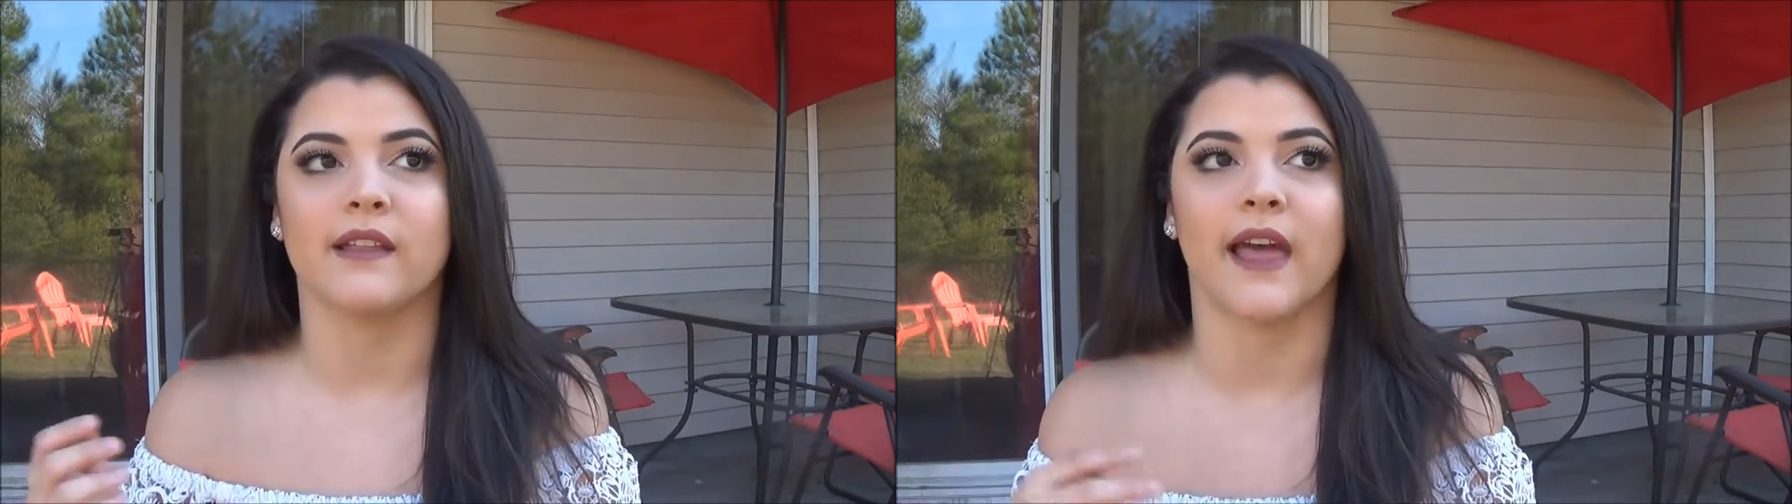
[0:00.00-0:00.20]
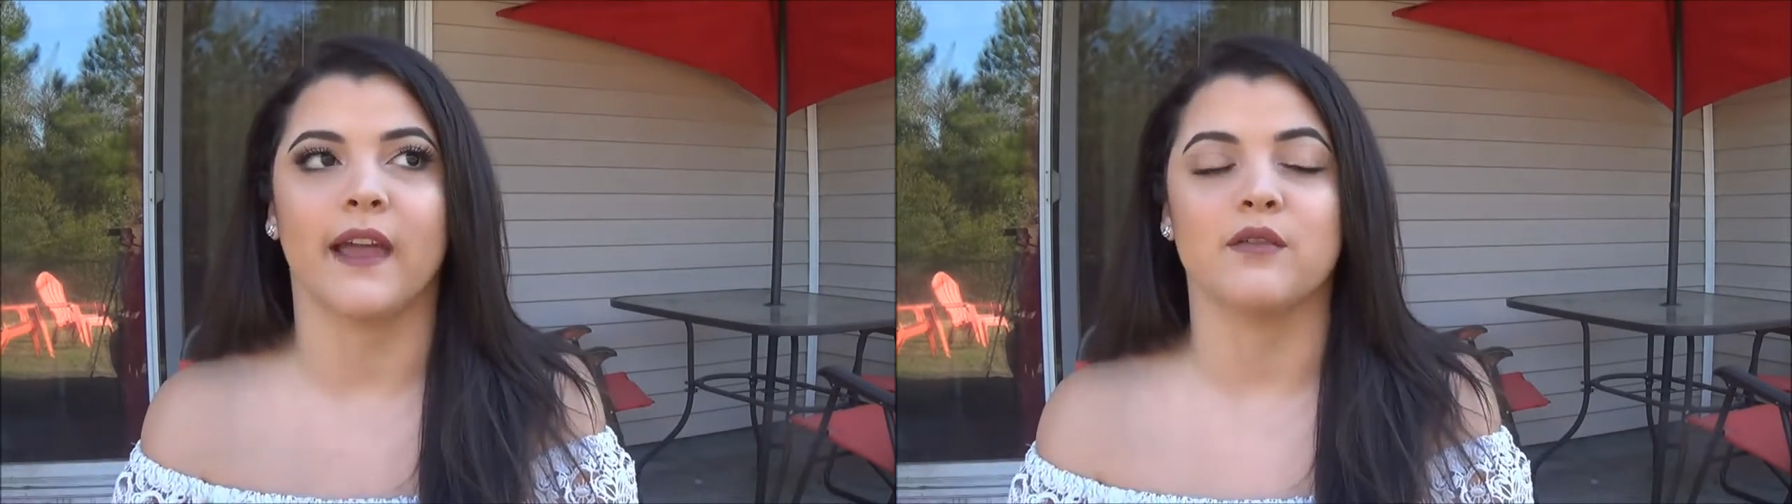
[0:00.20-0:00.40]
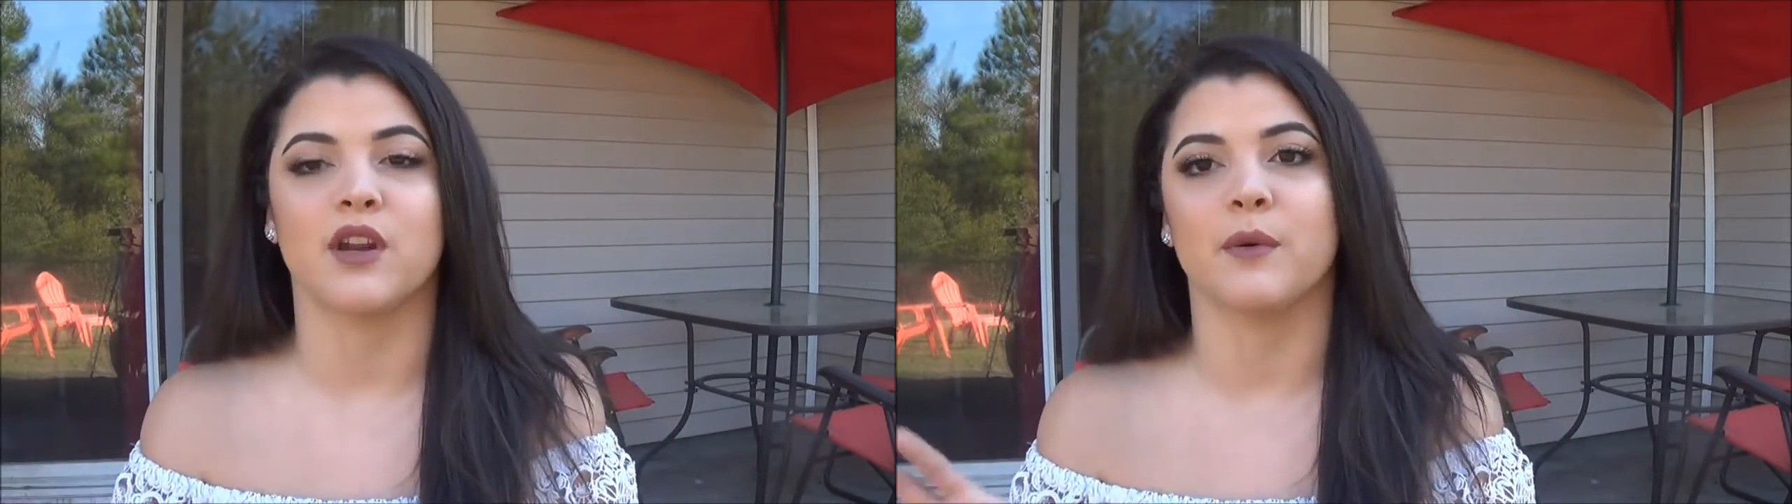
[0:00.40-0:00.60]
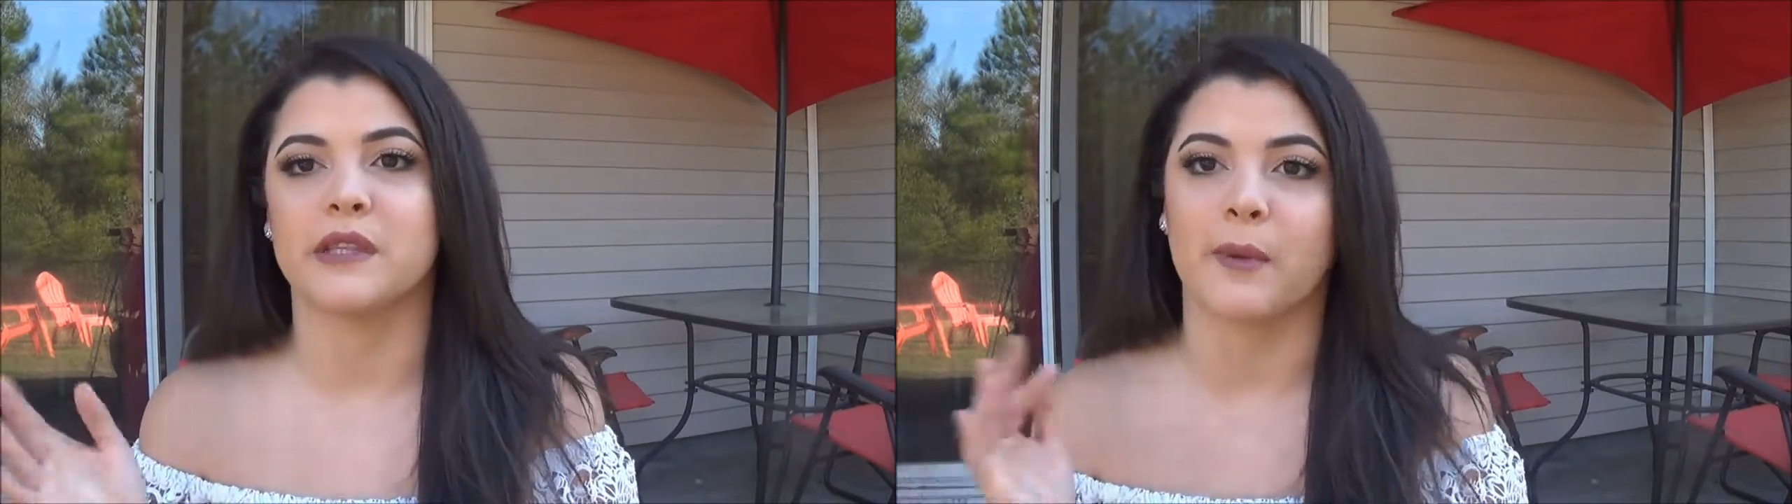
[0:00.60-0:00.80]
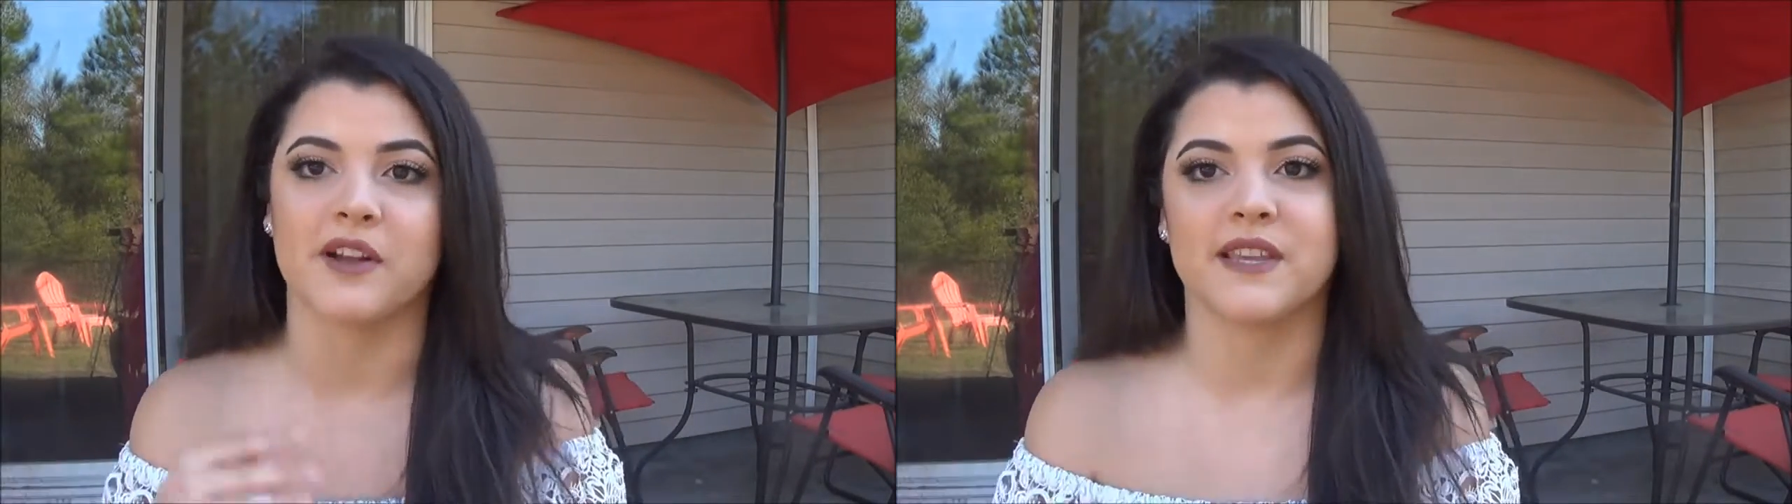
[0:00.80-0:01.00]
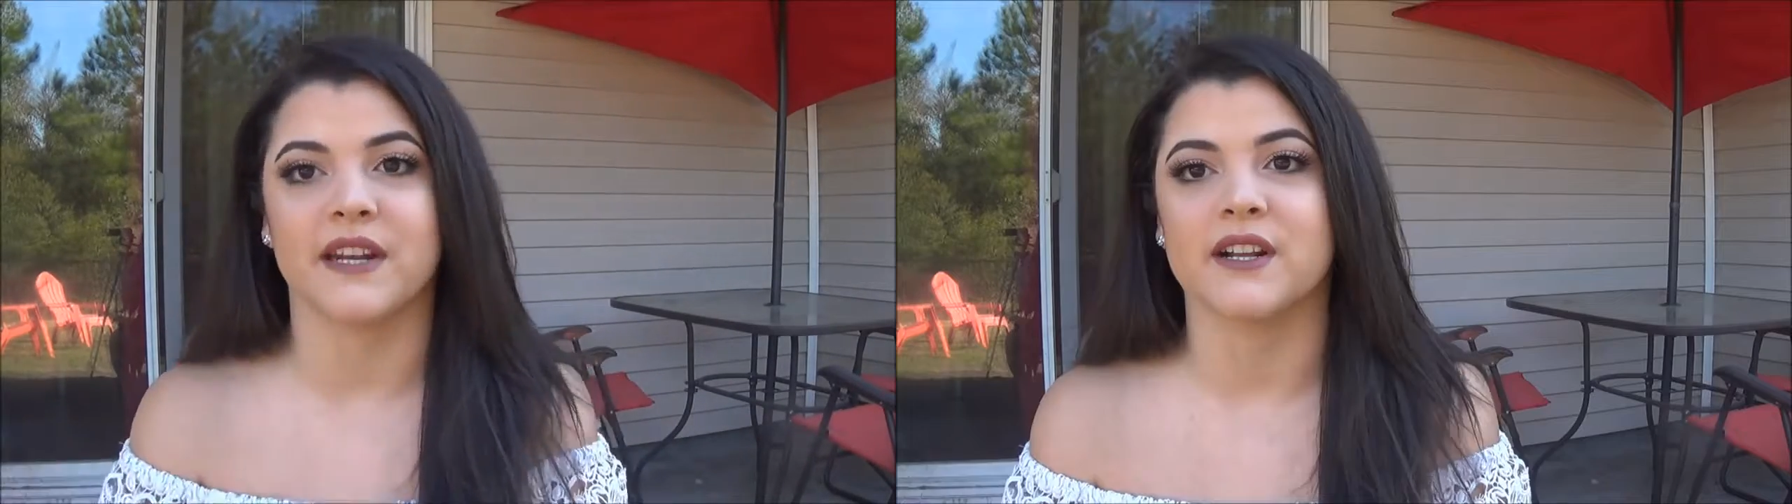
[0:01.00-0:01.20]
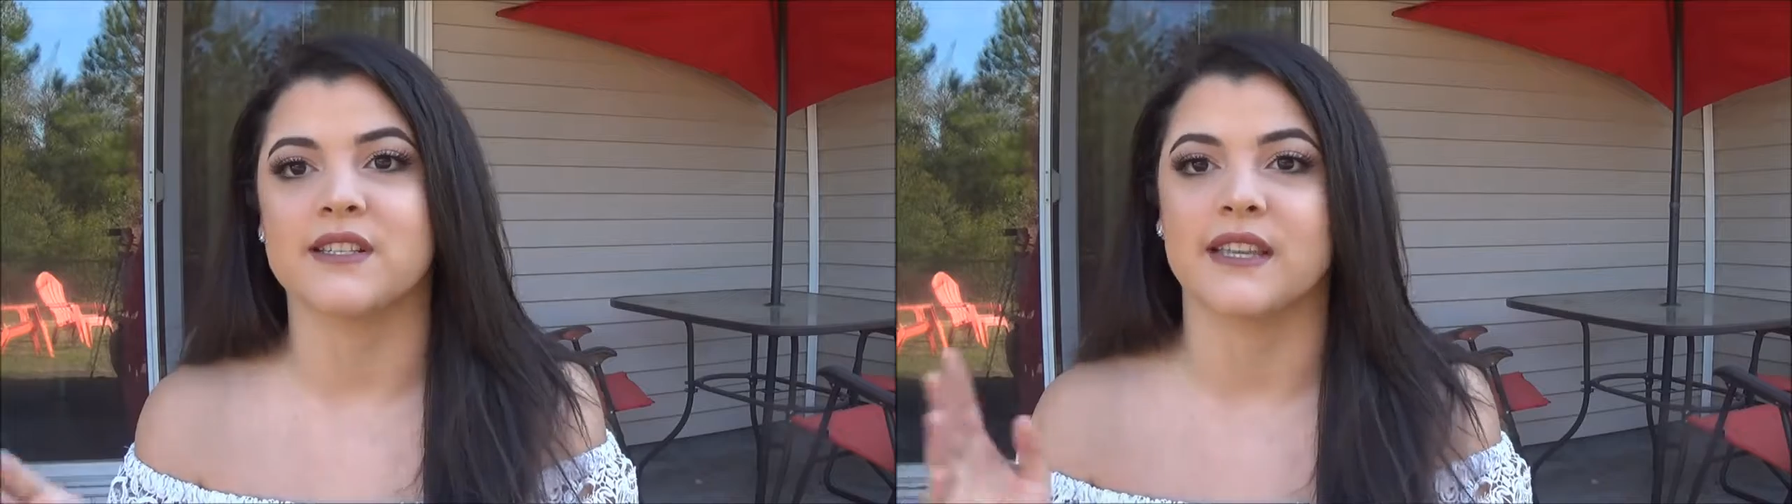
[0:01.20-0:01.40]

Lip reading: like, you know, with the bartenders